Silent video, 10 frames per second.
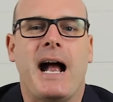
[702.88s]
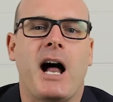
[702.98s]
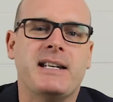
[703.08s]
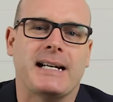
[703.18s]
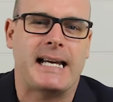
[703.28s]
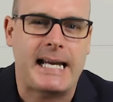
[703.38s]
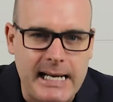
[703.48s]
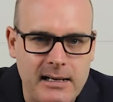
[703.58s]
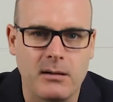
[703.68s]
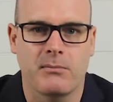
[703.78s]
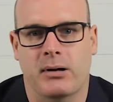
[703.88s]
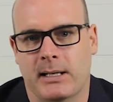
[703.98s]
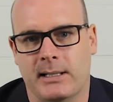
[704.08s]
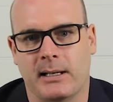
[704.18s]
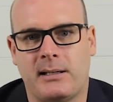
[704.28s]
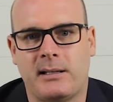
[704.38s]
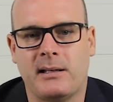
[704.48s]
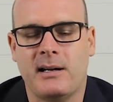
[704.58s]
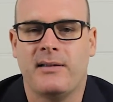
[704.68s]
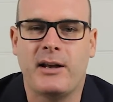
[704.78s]
Under kingdom
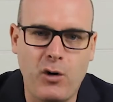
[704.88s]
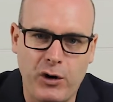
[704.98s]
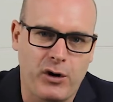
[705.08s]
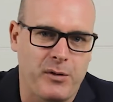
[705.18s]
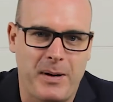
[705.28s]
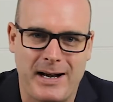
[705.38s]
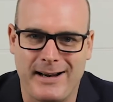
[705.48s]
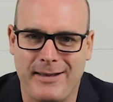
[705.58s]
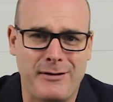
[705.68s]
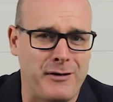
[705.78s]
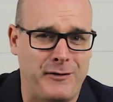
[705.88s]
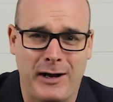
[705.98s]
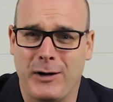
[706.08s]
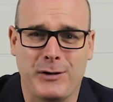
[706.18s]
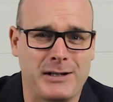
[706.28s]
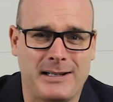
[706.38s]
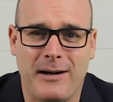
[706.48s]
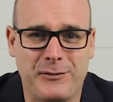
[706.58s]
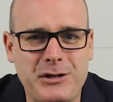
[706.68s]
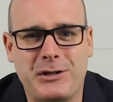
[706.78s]
business, they're not your competitor. They're a fellow that's
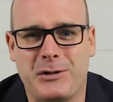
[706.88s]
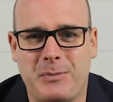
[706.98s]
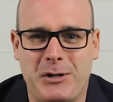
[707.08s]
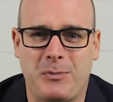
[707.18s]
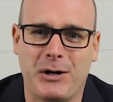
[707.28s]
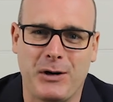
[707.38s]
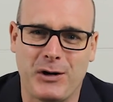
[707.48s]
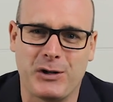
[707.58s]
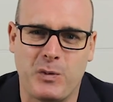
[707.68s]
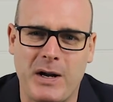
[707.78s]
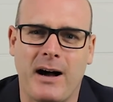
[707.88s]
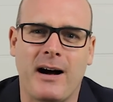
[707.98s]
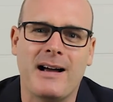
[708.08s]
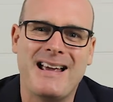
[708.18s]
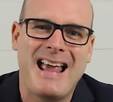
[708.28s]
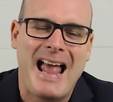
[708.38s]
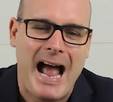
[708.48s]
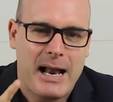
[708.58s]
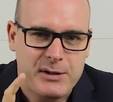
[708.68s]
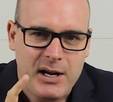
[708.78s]
loved just as much by God as we are.
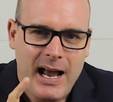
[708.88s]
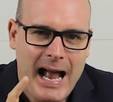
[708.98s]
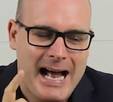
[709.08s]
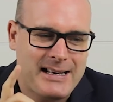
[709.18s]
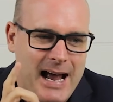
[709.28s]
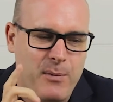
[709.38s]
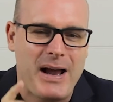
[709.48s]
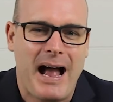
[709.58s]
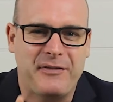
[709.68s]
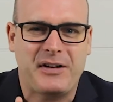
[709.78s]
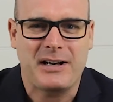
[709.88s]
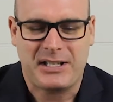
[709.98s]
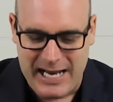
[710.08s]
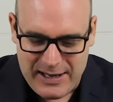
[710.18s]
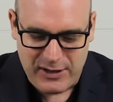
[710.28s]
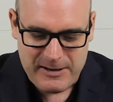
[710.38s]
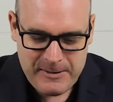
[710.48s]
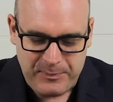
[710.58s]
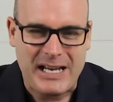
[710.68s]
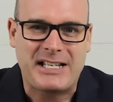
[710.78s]
And we have to understand that
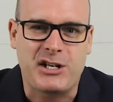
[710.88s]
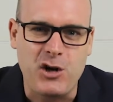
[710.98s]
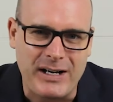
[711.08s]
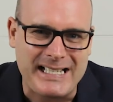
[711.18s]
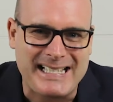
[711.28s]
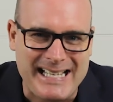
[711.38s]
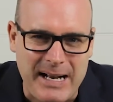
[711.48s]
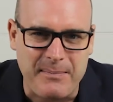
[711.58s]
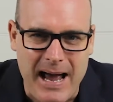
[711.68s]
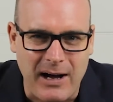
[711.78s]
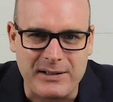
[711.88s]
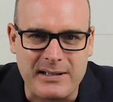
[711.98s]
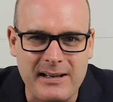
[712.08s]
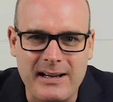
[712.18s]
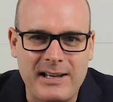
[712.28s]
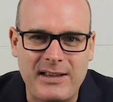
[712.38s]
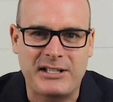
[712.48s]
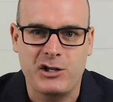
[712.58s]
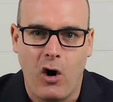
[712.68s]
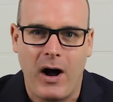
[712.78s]
it's not a set amount.
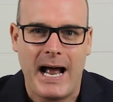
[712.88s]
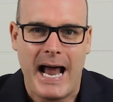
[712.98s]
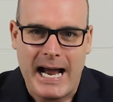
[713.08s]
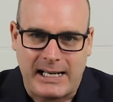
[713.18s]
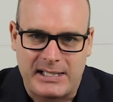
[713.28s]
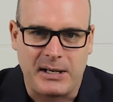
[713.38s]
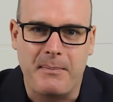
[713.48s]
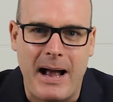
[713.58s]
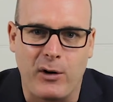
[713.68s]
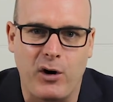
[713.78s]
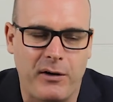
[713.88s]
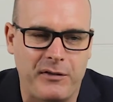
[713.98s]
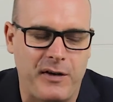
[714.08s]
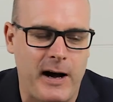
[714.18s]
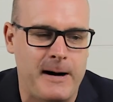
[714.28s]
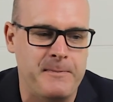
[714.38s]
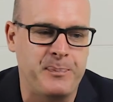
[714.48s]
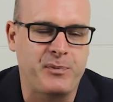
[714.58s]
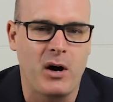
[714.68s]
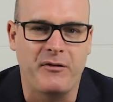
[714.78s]
There's not an X amount of
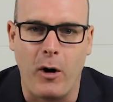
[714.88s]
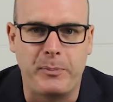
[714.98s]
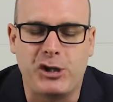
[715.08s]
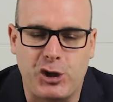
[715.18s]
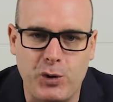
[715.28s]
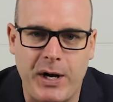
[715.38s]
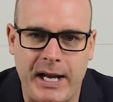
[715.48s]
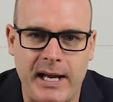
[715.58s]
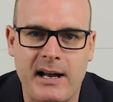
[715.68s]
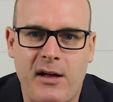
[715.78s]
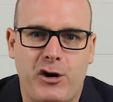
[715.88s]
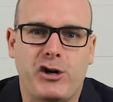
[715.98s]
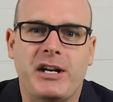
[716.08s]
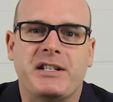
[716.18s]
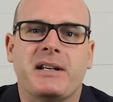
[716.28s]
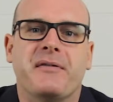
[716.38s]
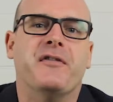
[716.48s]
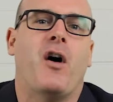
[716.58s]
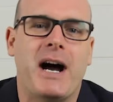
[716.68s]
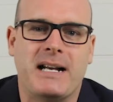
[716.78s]
opportunity that you need to
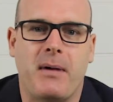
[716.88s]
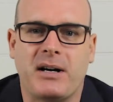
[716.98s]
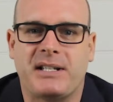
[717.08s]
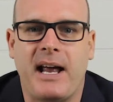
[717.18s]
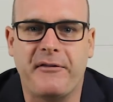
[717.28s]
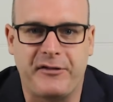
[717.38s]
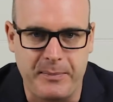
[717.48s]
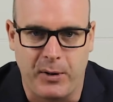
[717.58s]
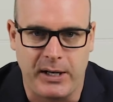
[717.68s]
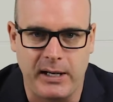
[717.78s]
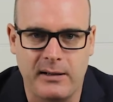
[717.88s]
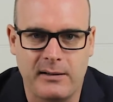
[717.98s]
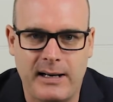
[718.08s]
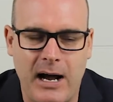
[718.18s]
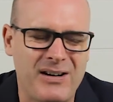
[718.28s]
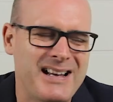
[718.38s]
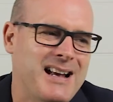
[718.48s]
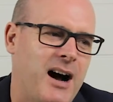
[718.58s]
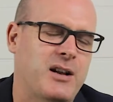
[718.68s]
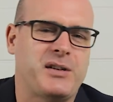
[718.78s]
divide amongst everybody. Now,
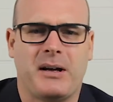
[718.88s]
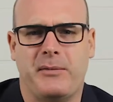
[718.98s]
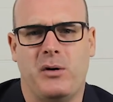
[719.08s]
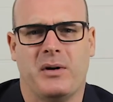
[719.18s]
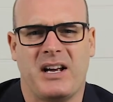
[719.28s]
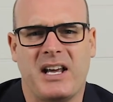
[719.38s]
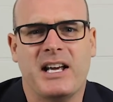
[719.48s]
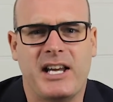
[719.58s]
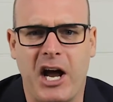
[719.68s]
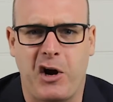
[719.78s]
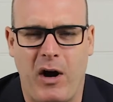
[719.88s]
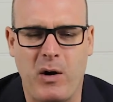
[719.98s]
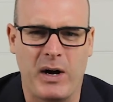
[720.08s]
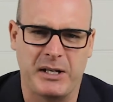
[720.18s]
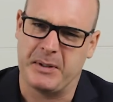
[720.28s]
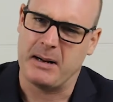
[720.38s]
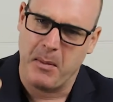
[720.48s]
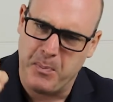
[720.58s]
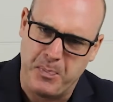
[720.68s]
I know some of you are like, yeah, great, Wes, but I'm a